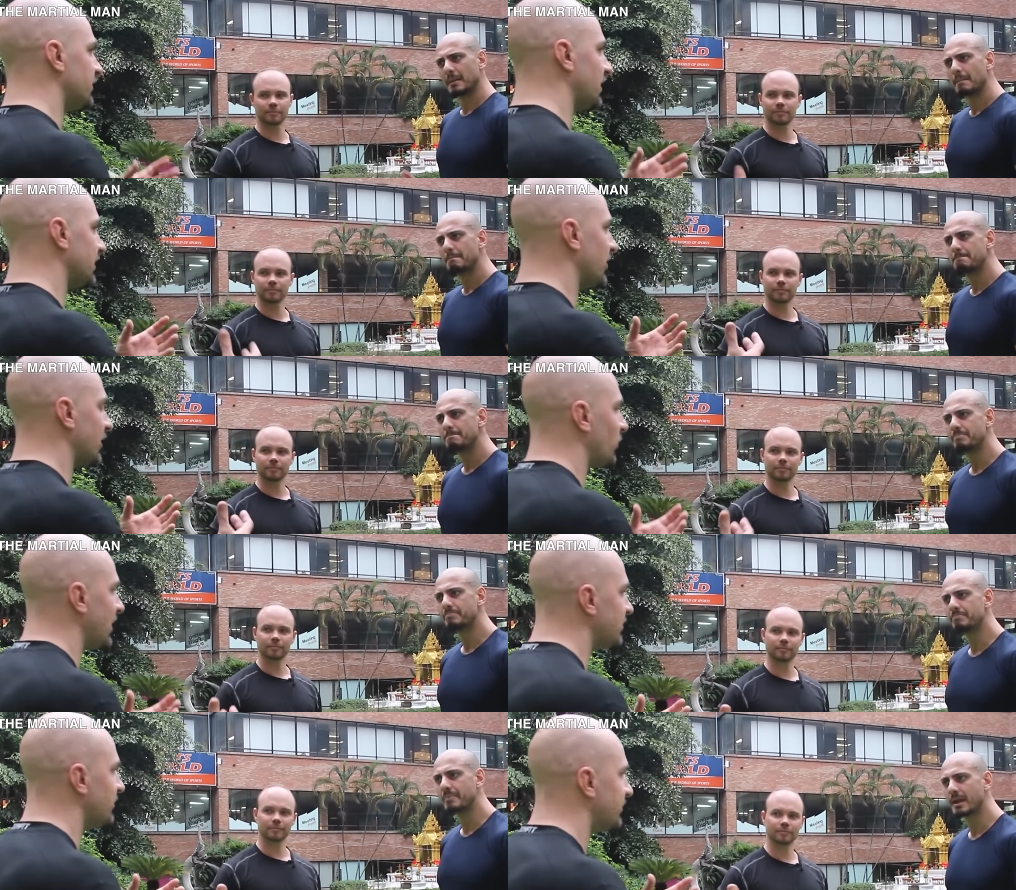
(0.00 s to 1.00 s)
Speaker 1: it feel like you had
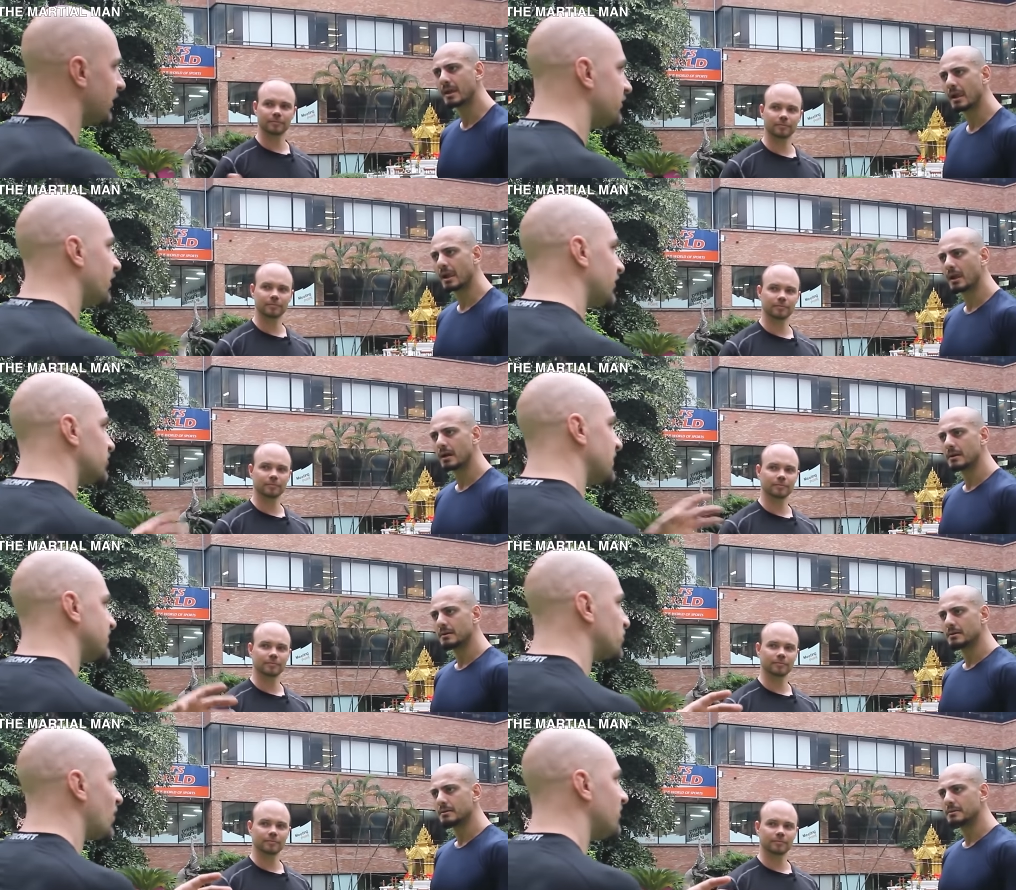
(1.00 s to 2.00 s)
weight on you? Did it feel like you was
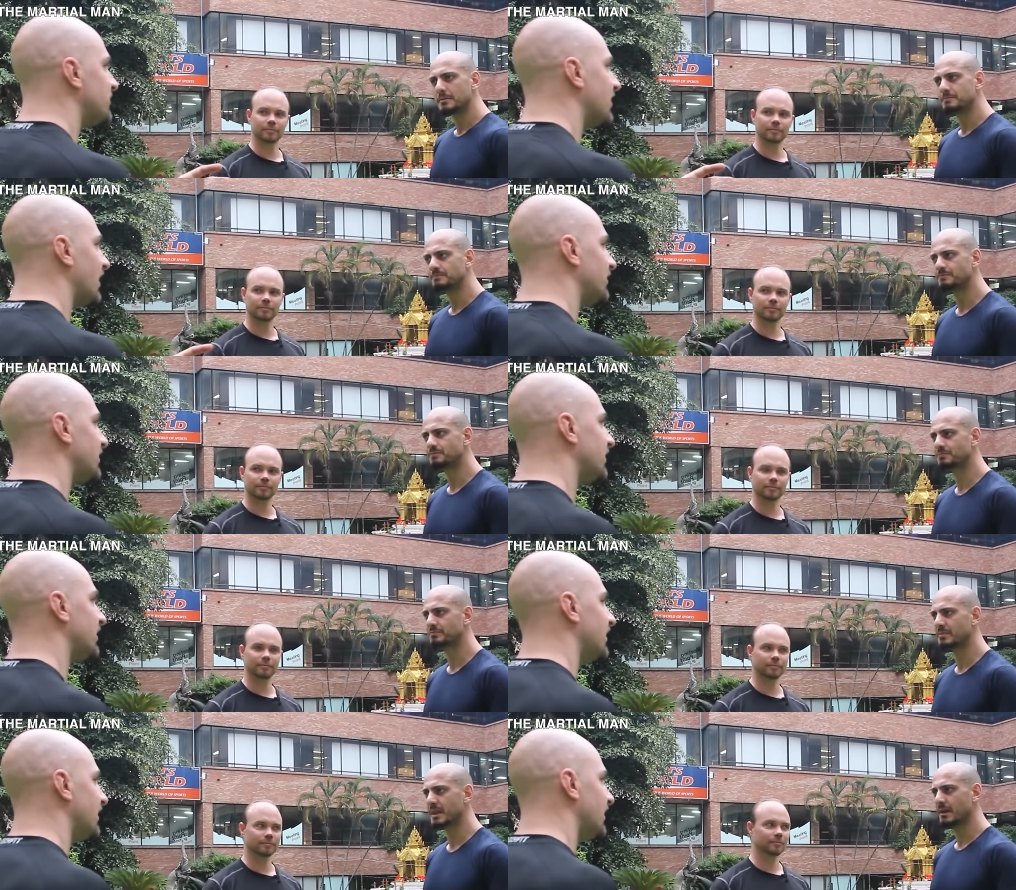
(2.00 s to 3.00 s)
being swept?
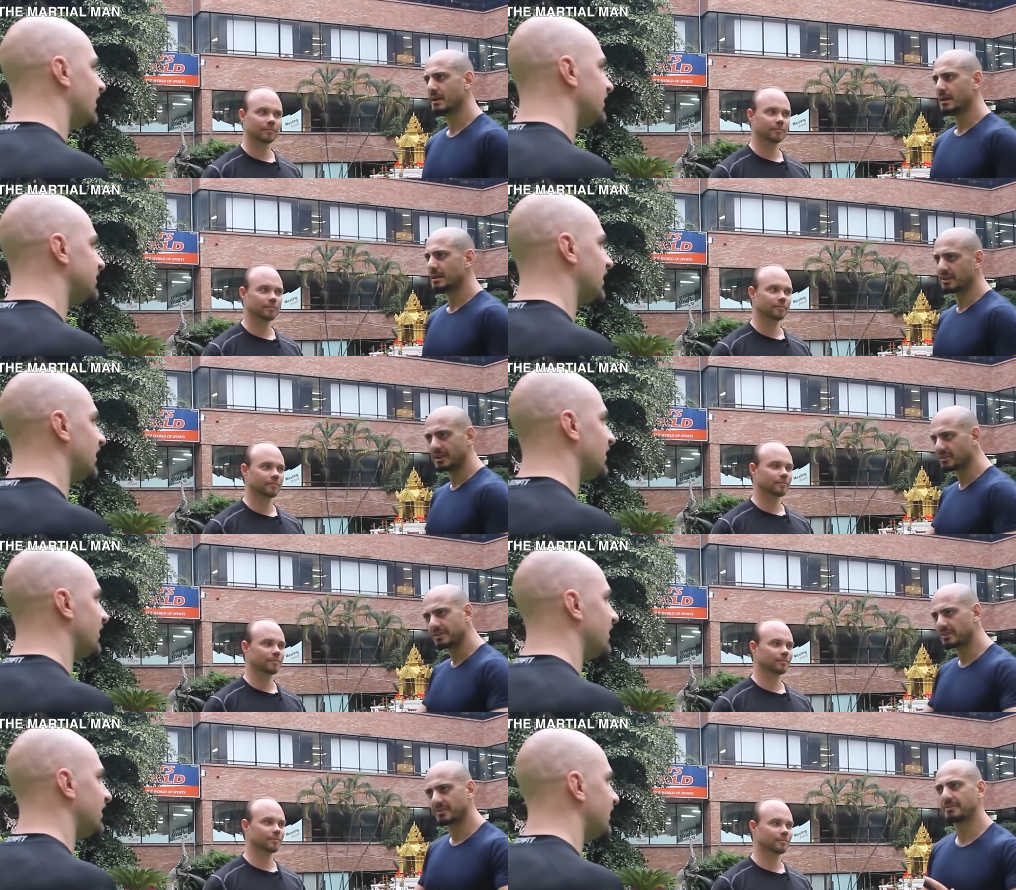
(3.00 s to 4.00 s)
Speaker 2: There's,
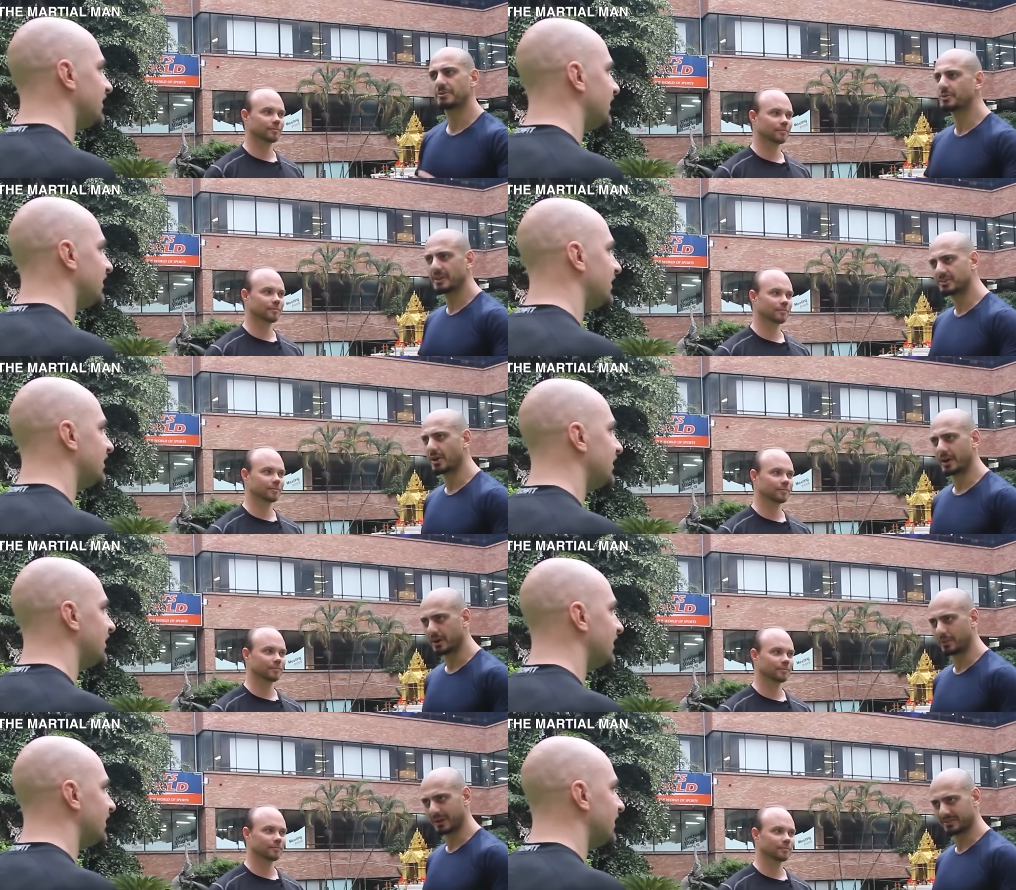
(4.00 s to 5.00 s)
there's a few things going
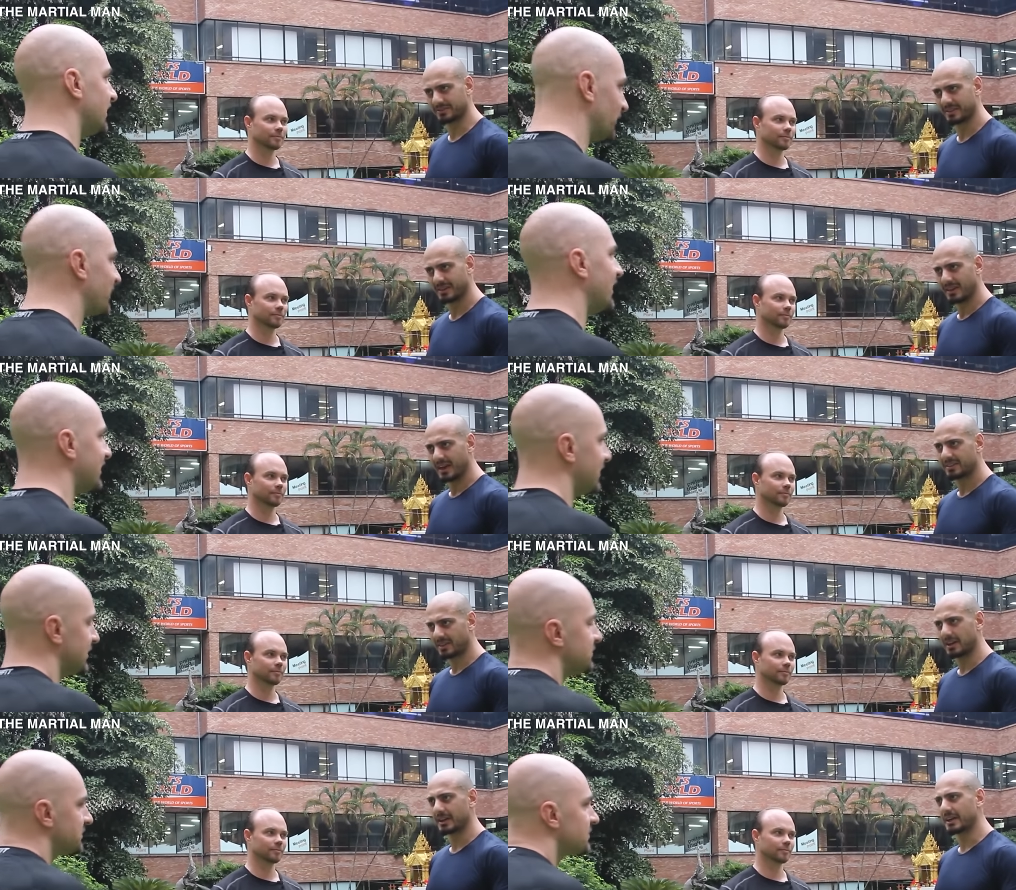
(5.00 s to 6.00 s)
on at once. Okay.
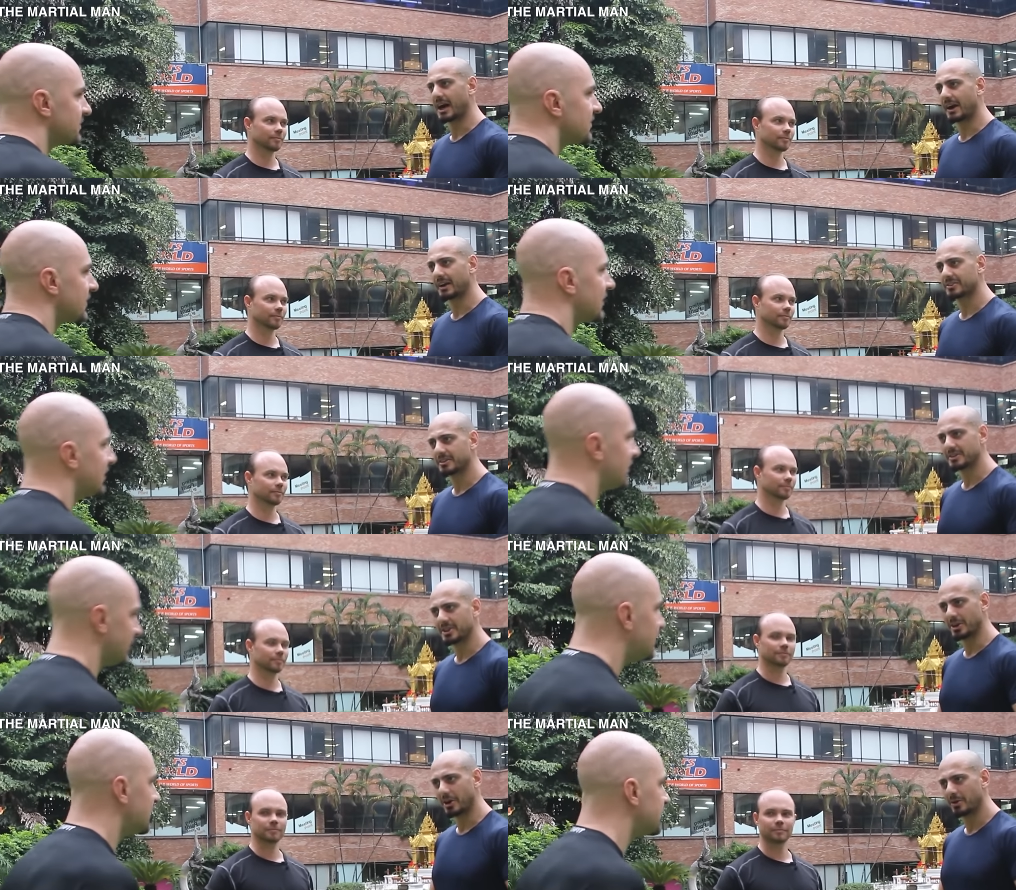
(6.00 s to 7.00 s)
It's kind of like a car accident.
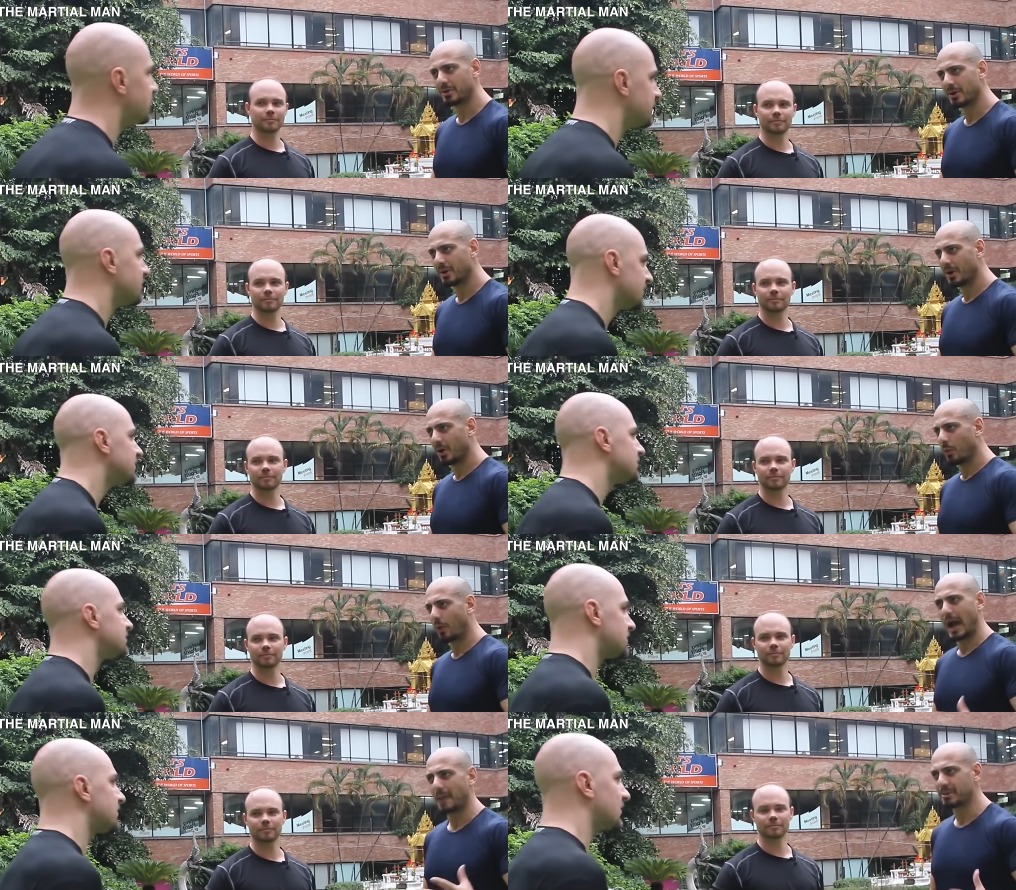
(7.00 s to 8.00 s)
You don't know
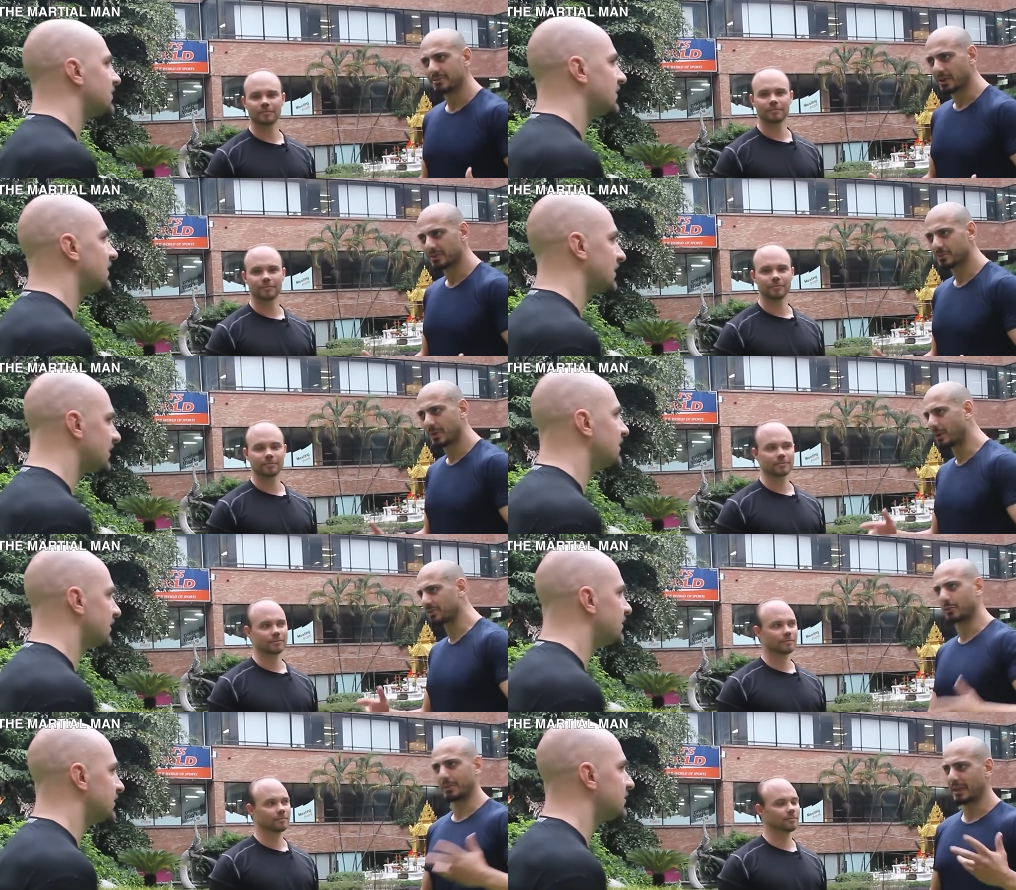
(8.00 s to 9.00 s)
what happened first. Where
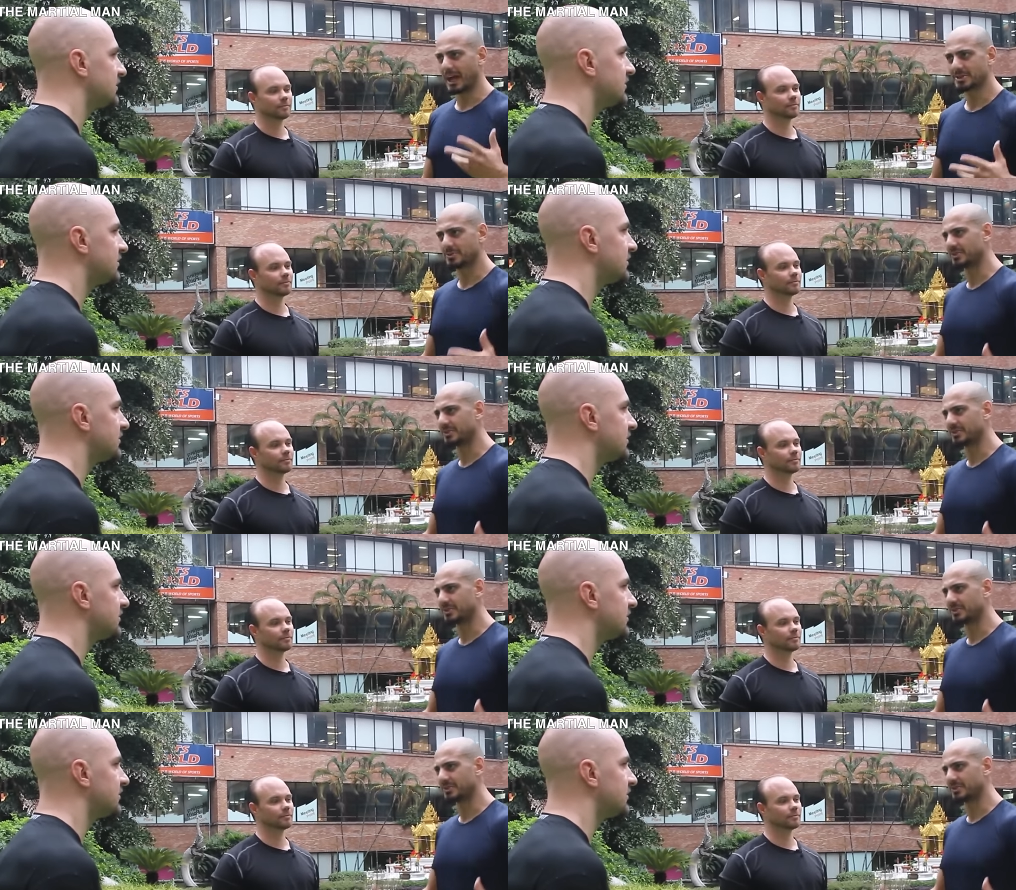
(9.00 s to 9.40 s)
was the whiplash?